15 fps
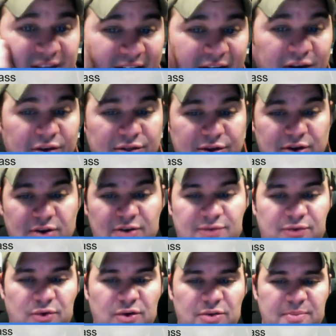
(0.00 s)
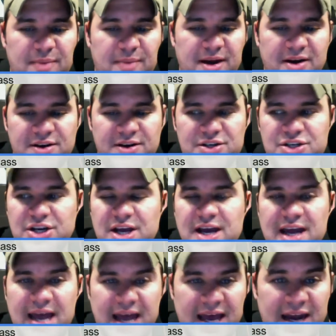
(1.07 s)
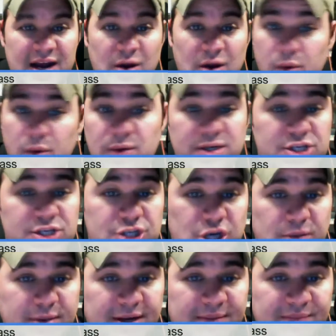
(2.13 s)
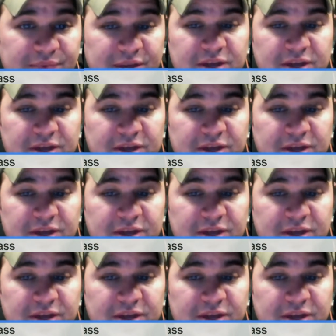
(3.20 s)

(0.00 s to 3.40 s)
or 3rd or 4th marriage, and we were in Germany.